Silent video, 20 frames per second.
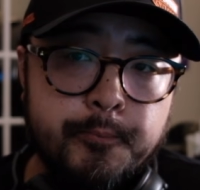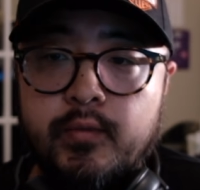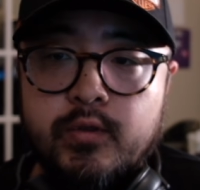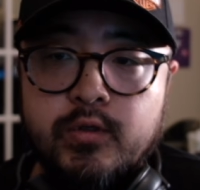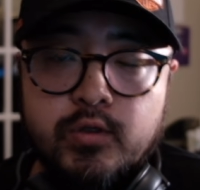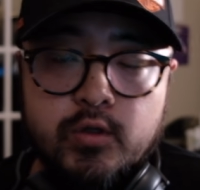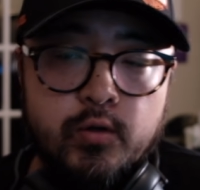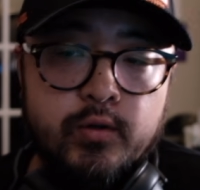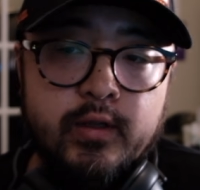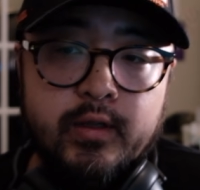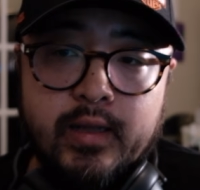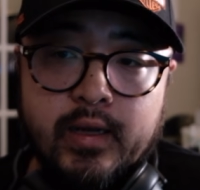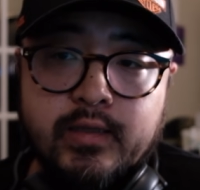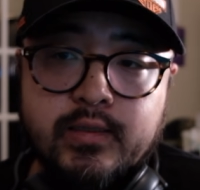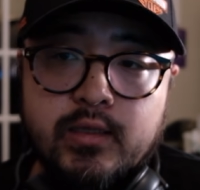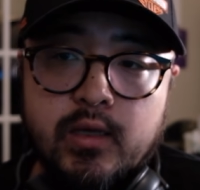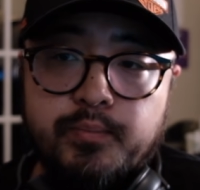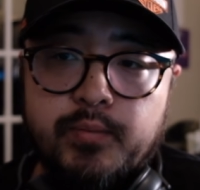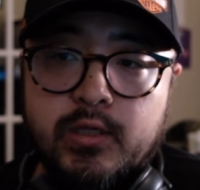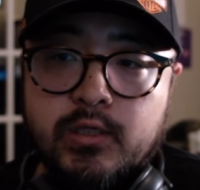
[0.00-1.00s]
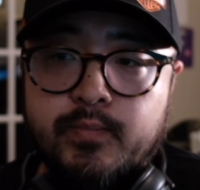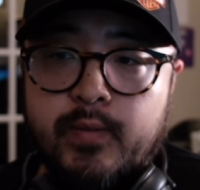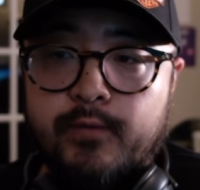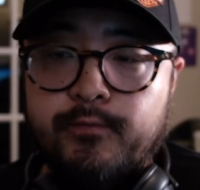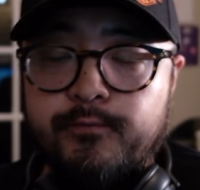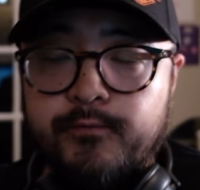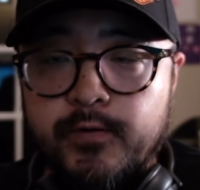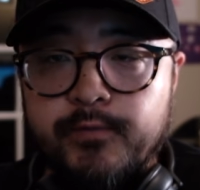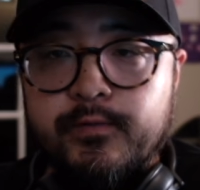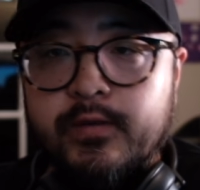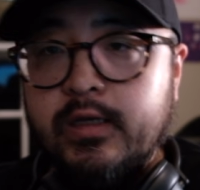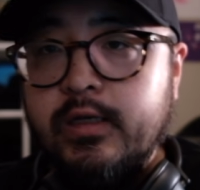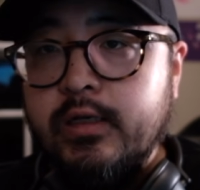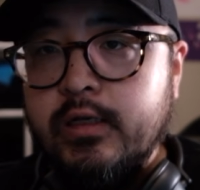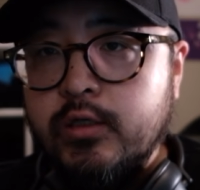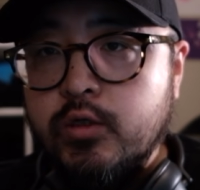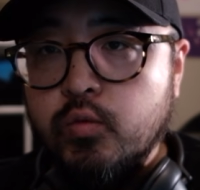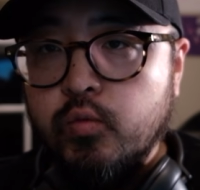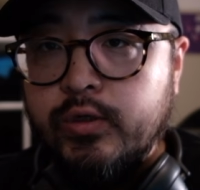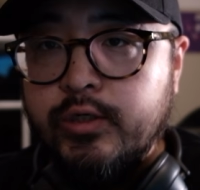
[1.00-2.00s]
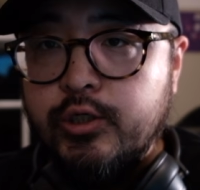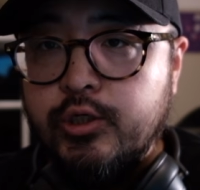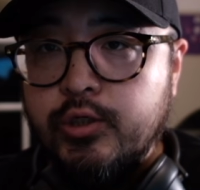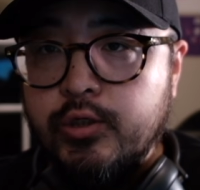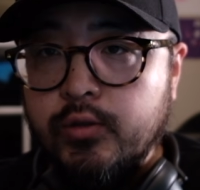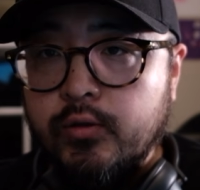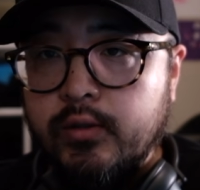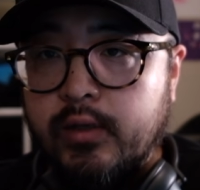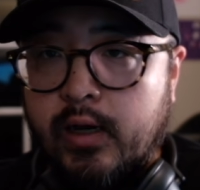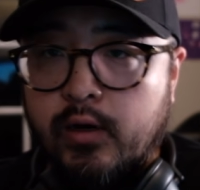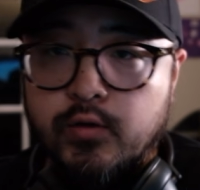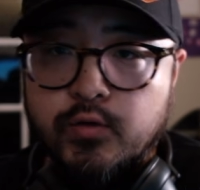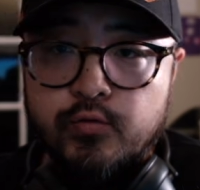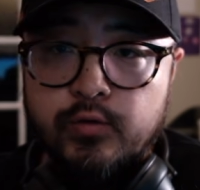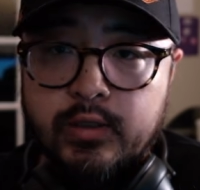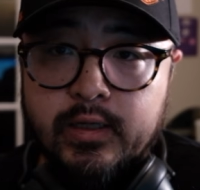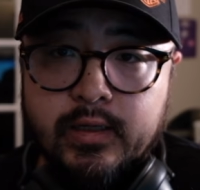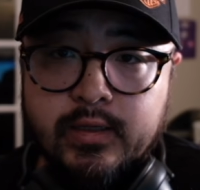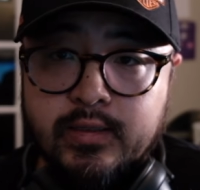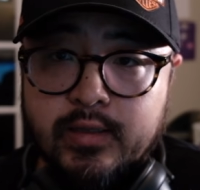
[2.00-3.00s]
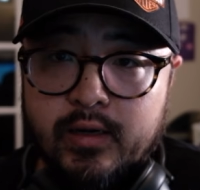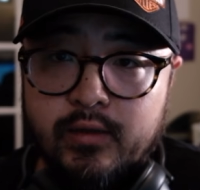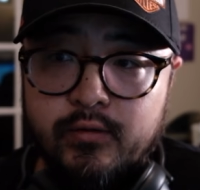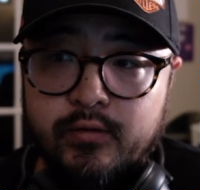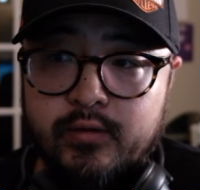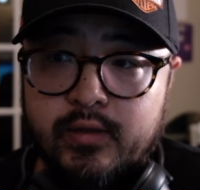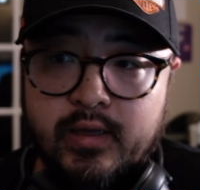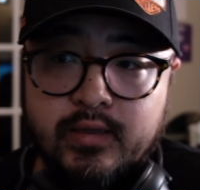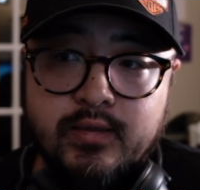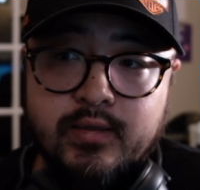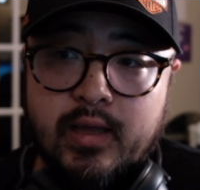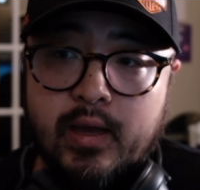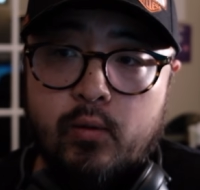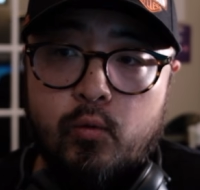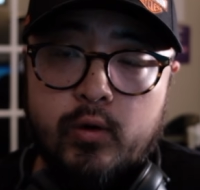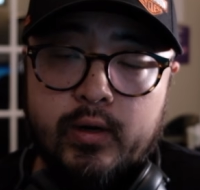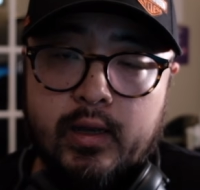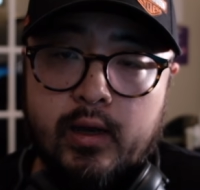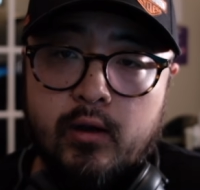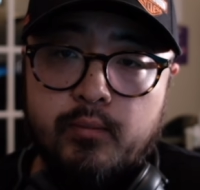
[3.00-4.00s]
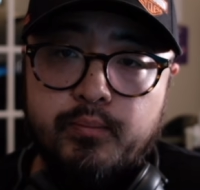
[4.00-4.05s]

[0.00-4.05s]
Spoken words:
So the next up is my 15-inch windshield. I was really excited to test that one out